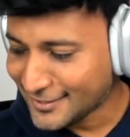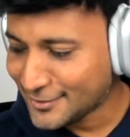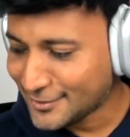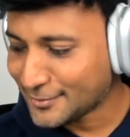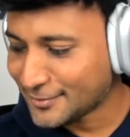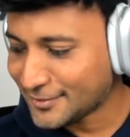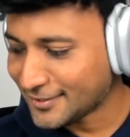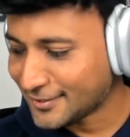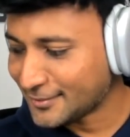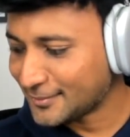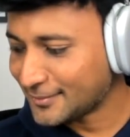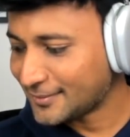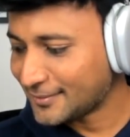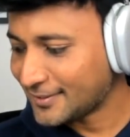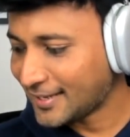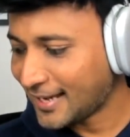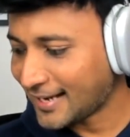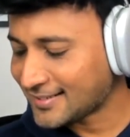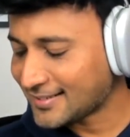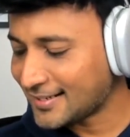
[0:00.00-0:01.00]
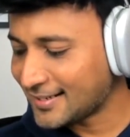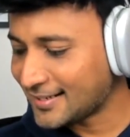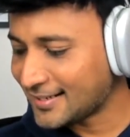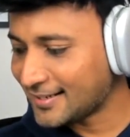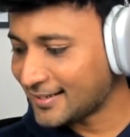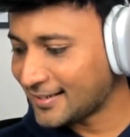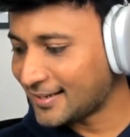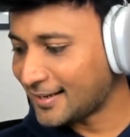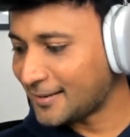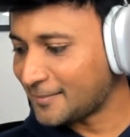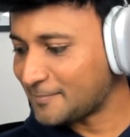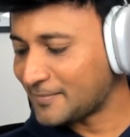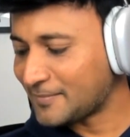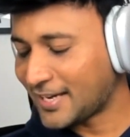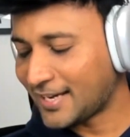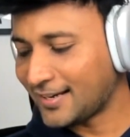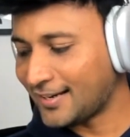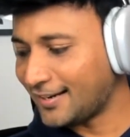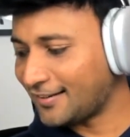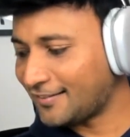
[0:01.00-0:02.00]
true, Sidhu. Actually,
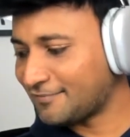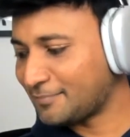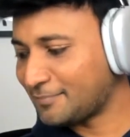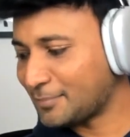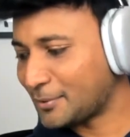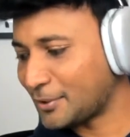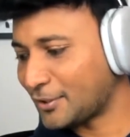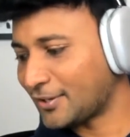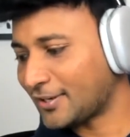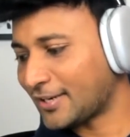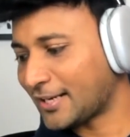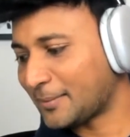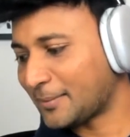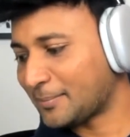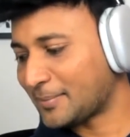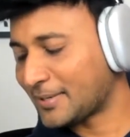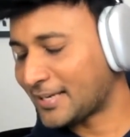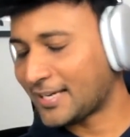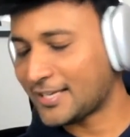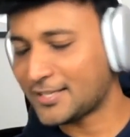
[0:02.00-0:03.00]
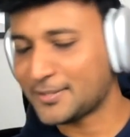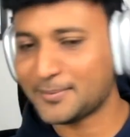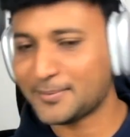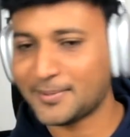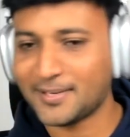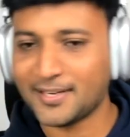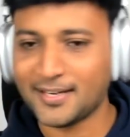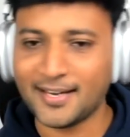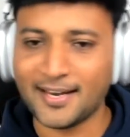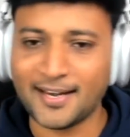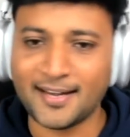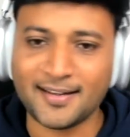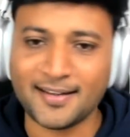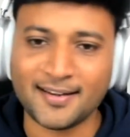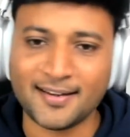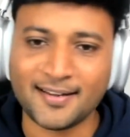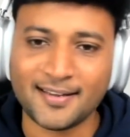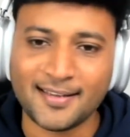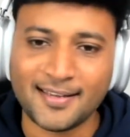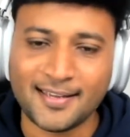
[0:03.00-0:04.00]
I love prototyping as well. And
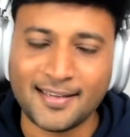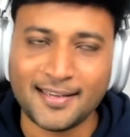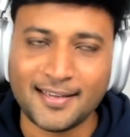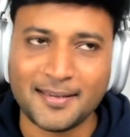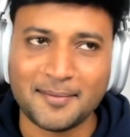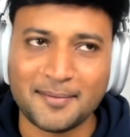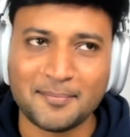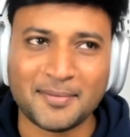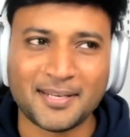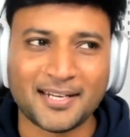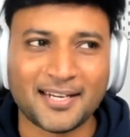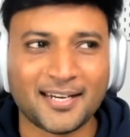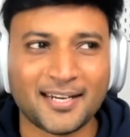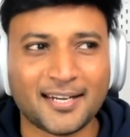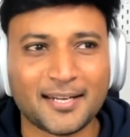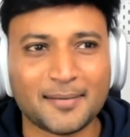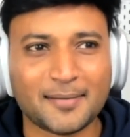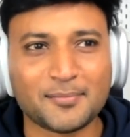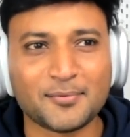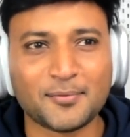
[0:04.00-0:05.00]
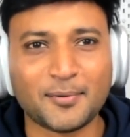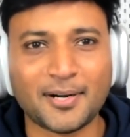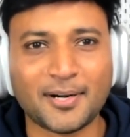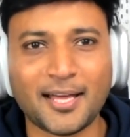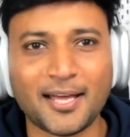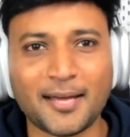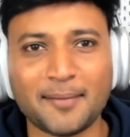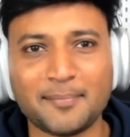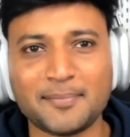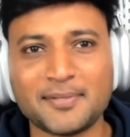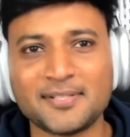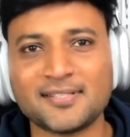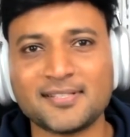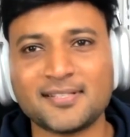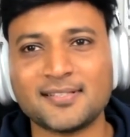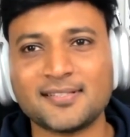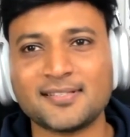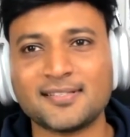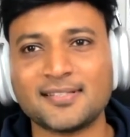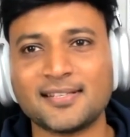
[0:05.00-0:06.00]
many times, what happens is even if you
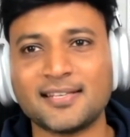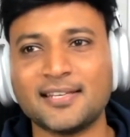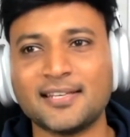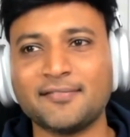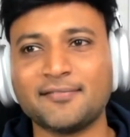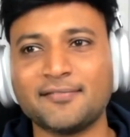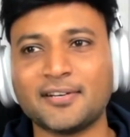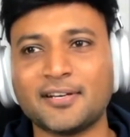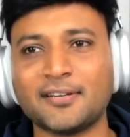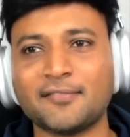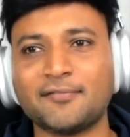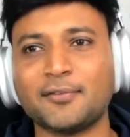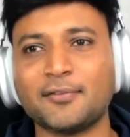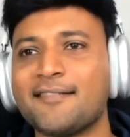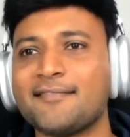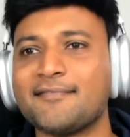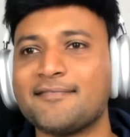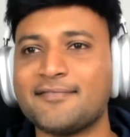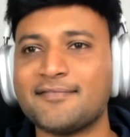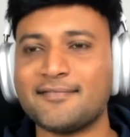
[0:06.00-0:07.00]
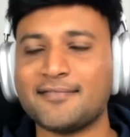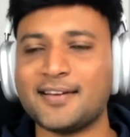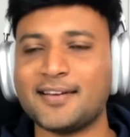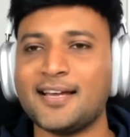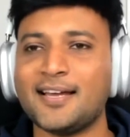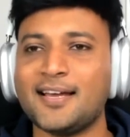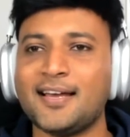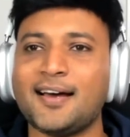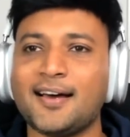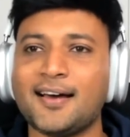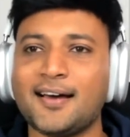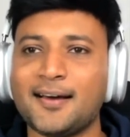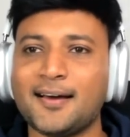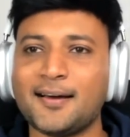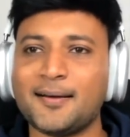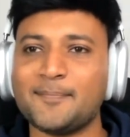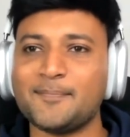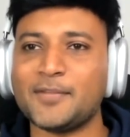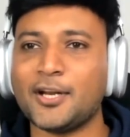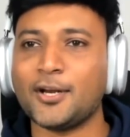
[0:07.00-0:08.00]
don't have
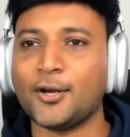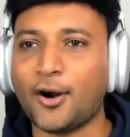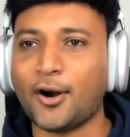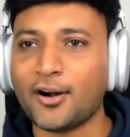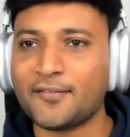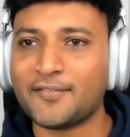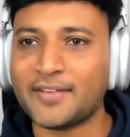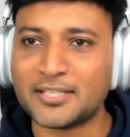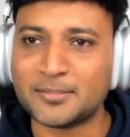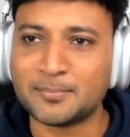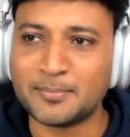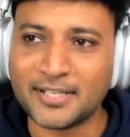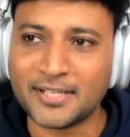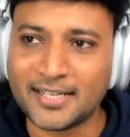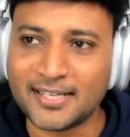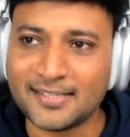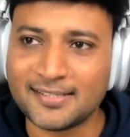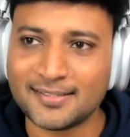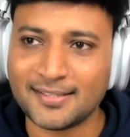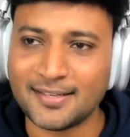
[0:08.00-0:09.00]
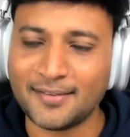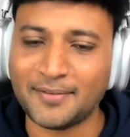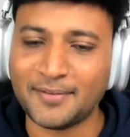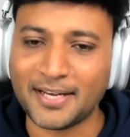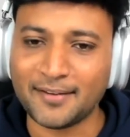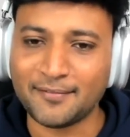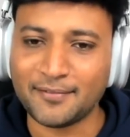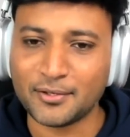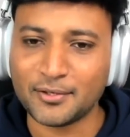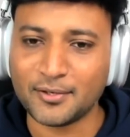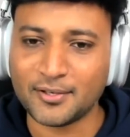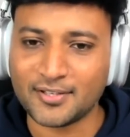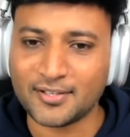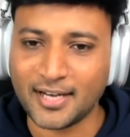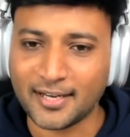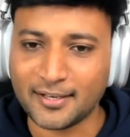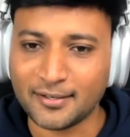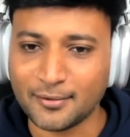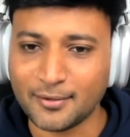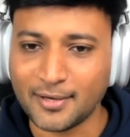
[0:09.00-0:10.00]
a lot of expertise, whenever you're
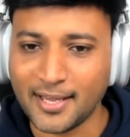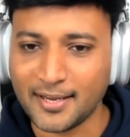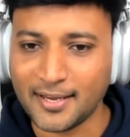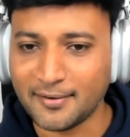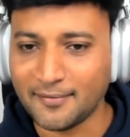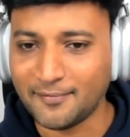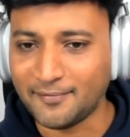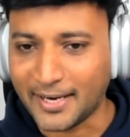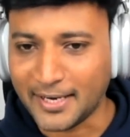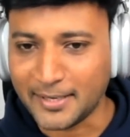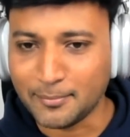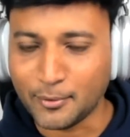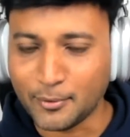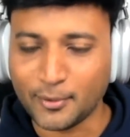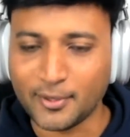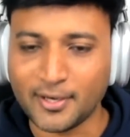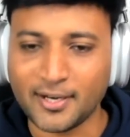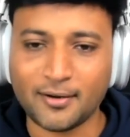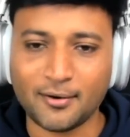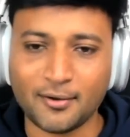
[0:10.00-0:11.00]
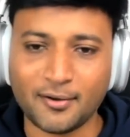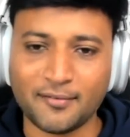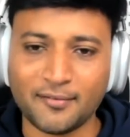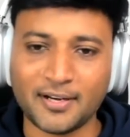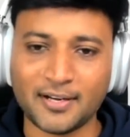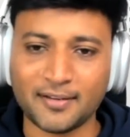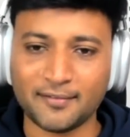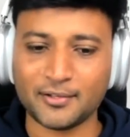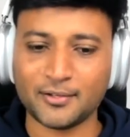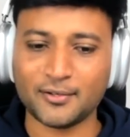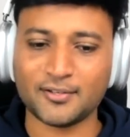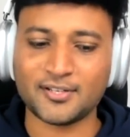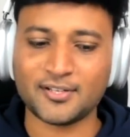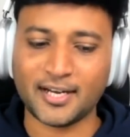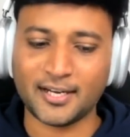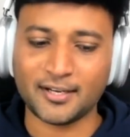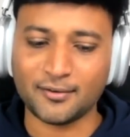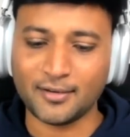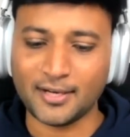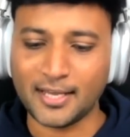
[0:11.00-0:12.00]
trying to like whiteboard it, or whenever you're
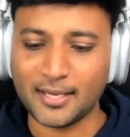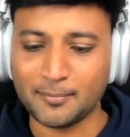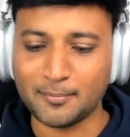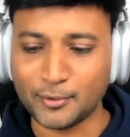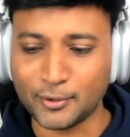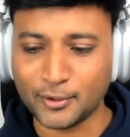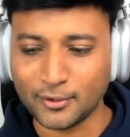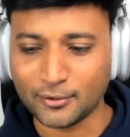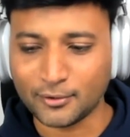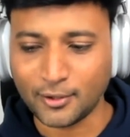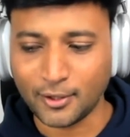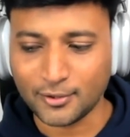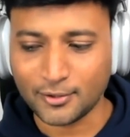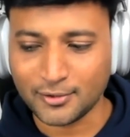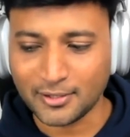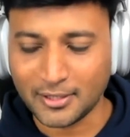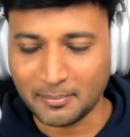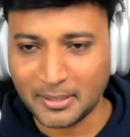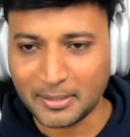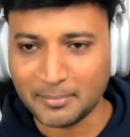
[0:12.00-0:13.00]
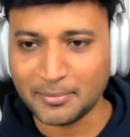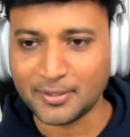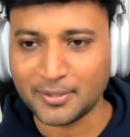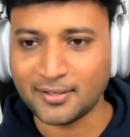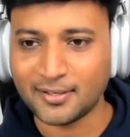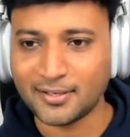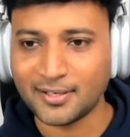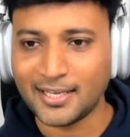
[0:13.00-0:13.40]
trying to like put your thoughts on a paper,